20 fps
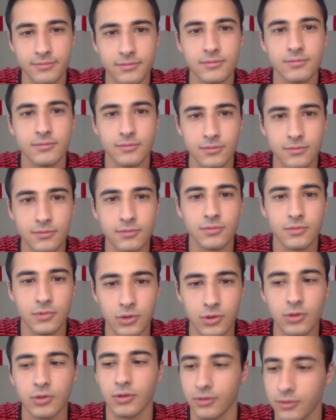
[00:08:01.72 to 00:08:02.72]
Yeah.
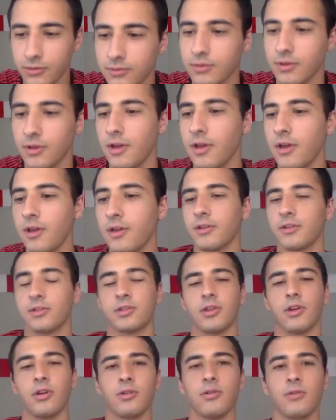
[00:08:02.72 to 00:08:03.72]
Cool.
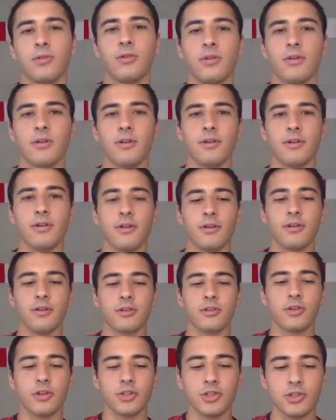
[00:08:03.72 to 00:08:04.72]
So
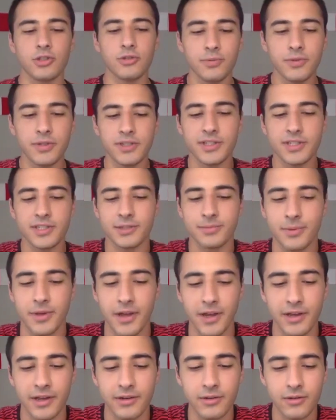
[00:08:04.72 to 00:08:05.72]
could you please
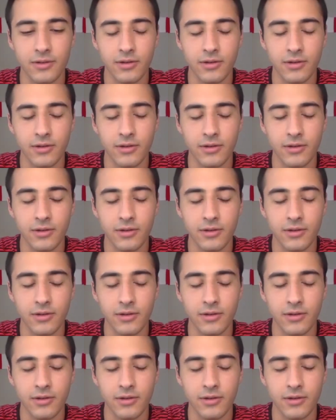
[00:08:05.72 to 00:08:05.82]
explain,